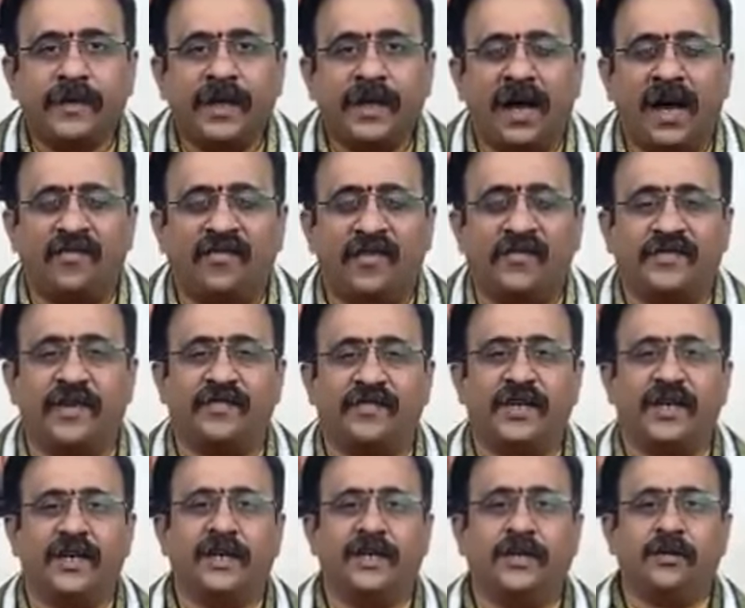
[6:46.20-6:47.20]
Half of the
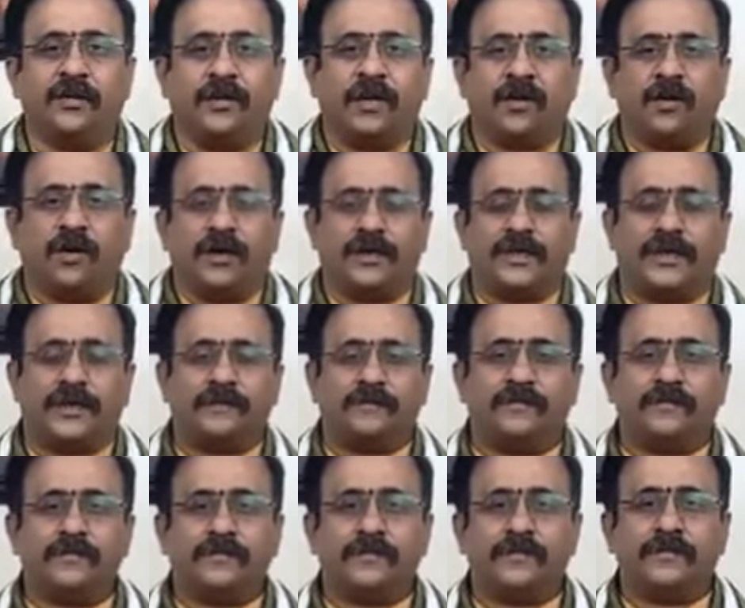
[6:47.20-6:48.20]
world into a colony.
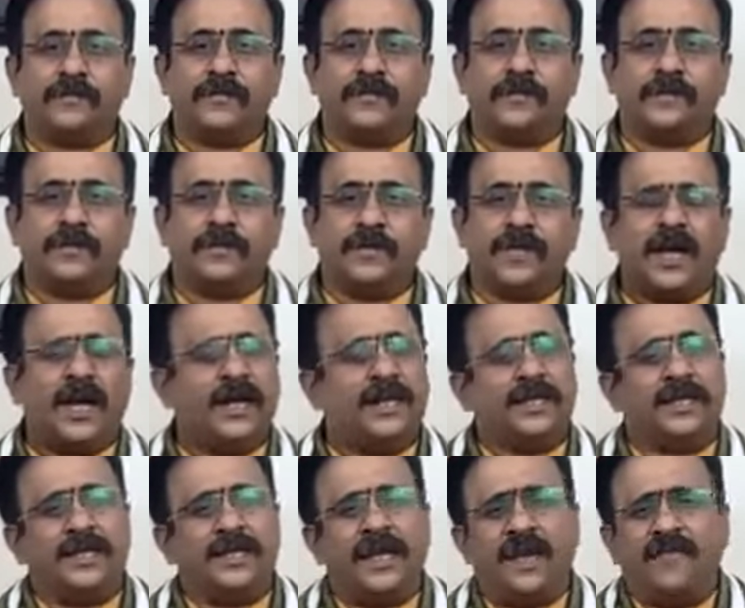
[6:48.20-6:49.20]

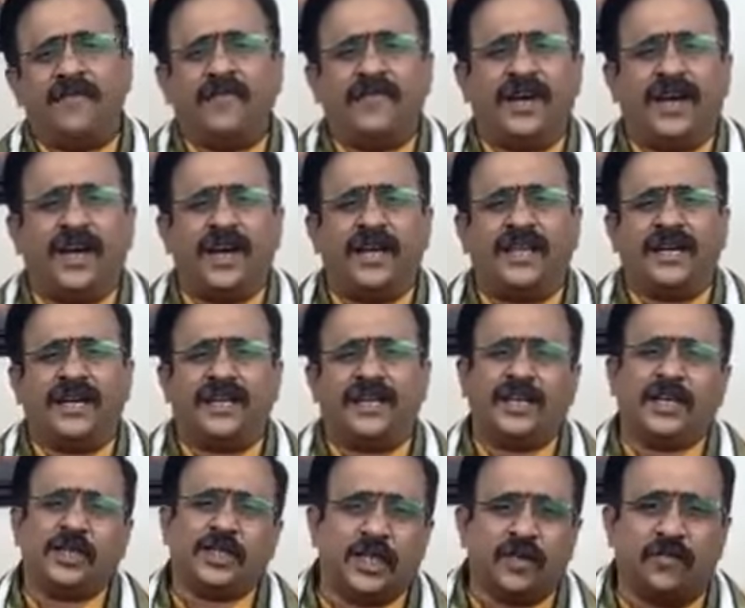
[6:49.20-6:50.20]
And every other
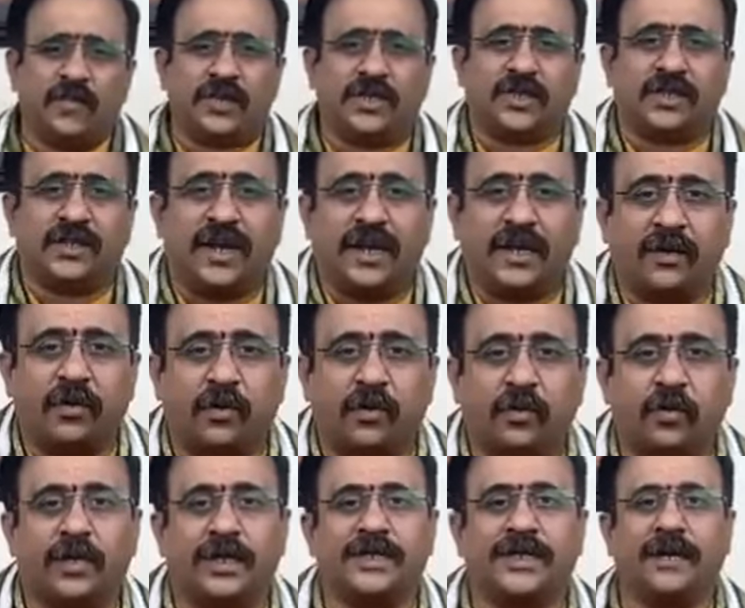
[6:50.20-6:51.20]
nation was trying to
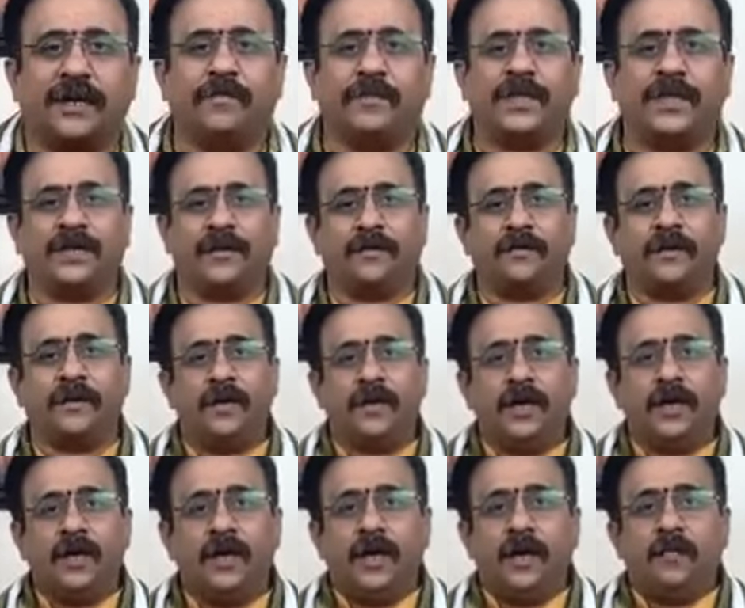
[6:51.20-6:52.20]
do the same thing.
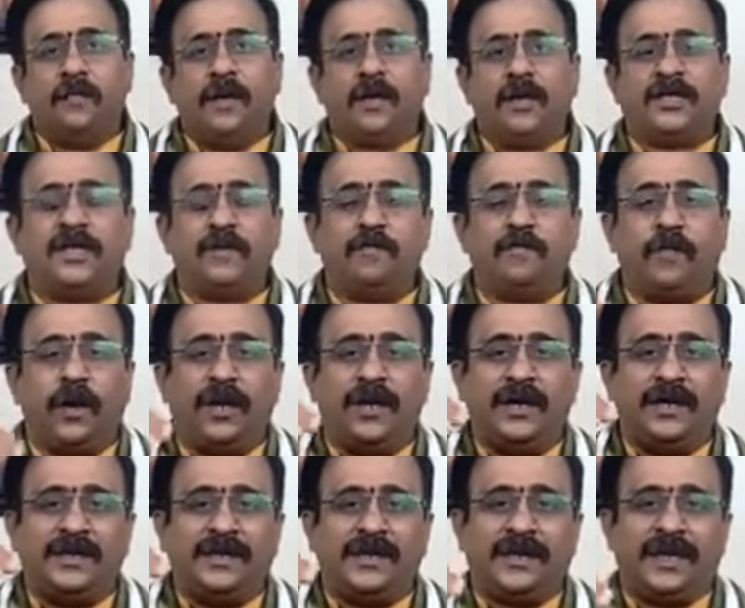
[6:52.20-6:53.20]
Because the
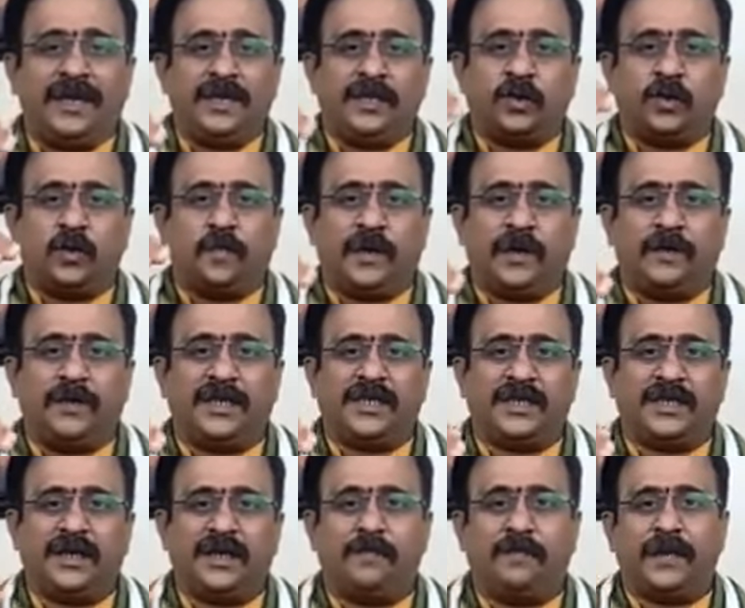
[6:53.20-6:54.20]
political
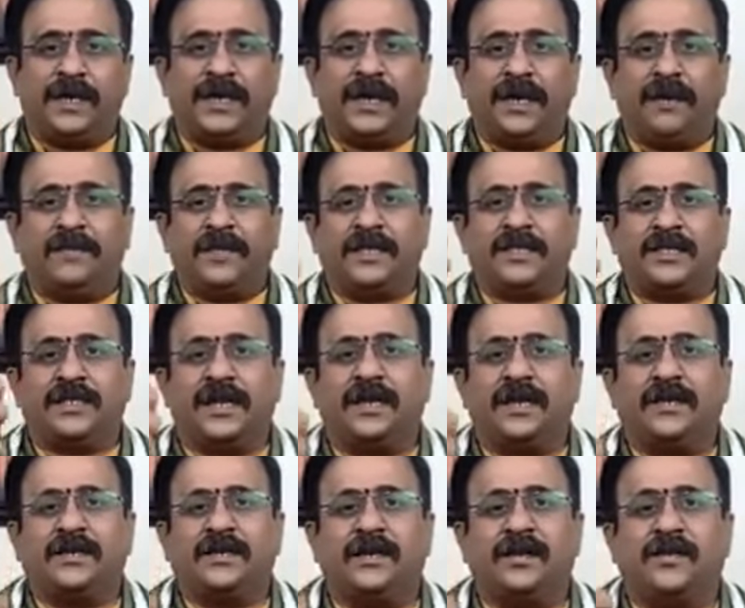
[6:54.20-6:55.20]
supremacy became the
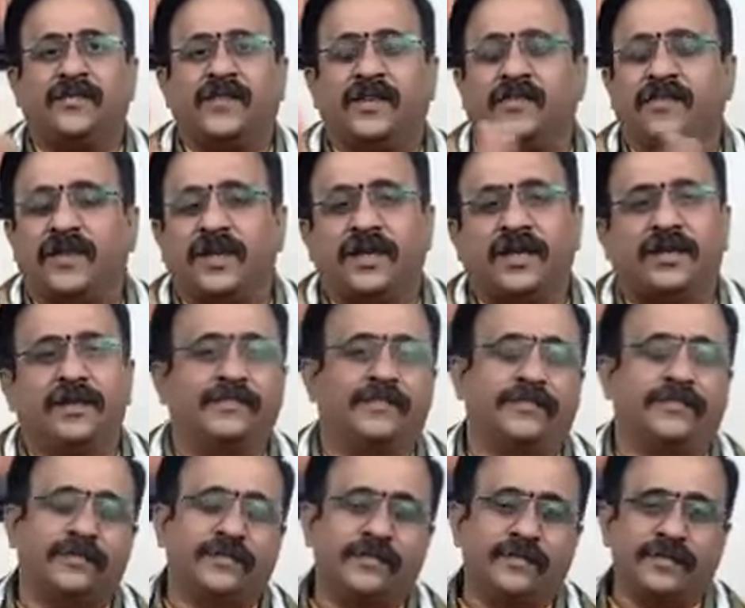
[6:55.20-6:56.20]
center of the world.
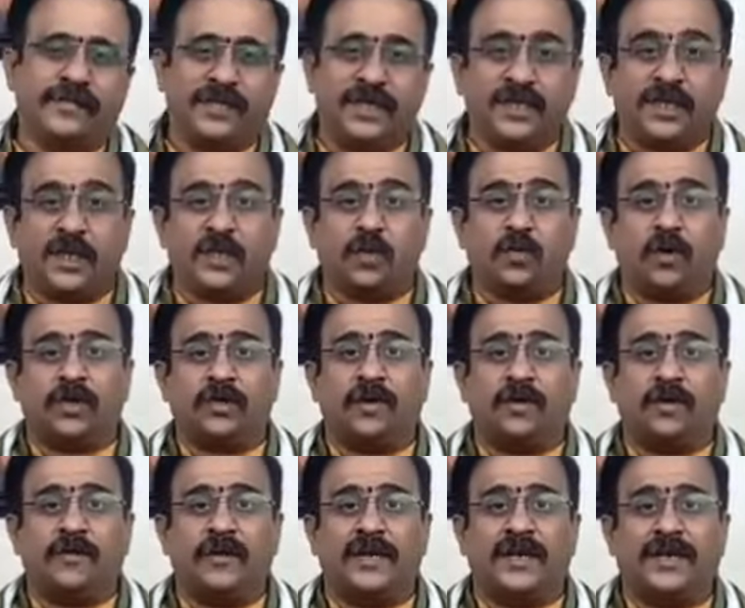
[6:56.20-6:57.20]
This is what
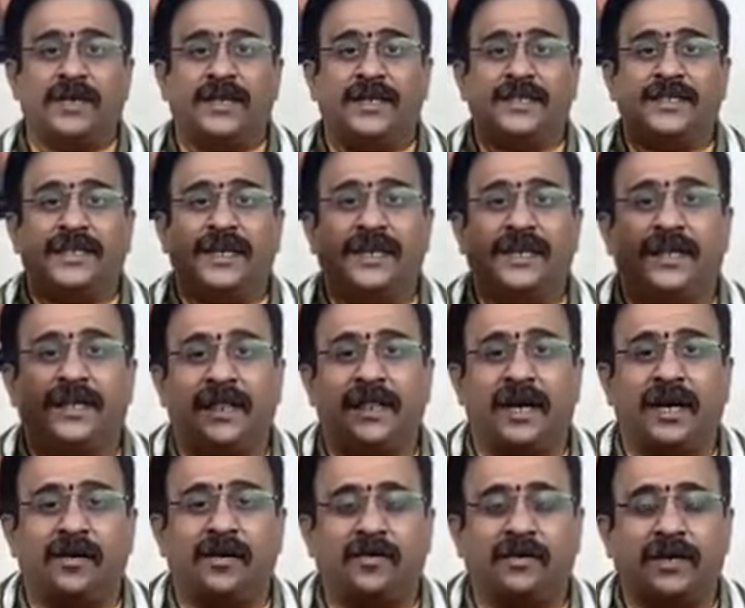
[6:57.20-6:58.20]
Swami Vivekananda said in
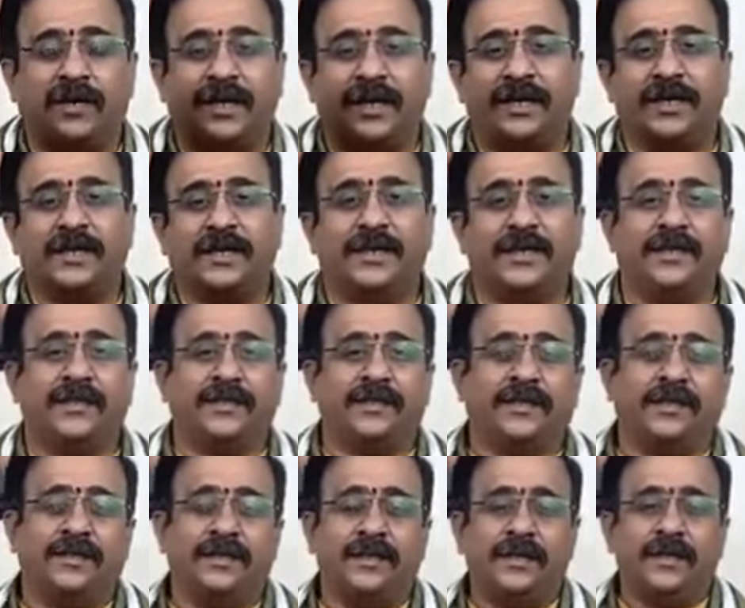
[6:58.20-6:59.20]
Lahore in
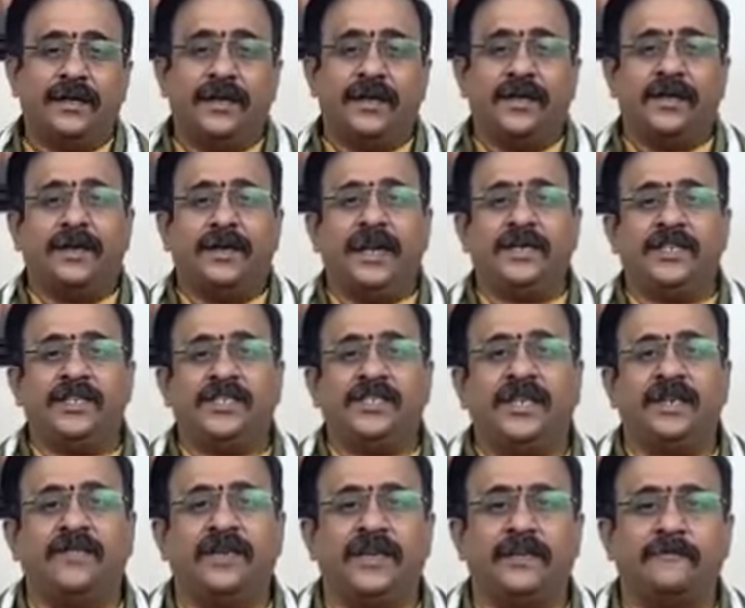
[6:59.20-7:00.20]

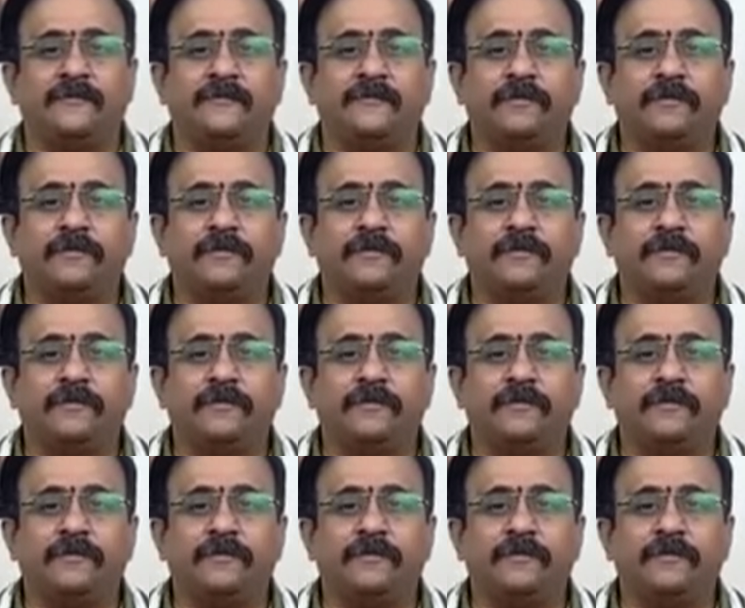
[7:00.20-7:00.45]
1897.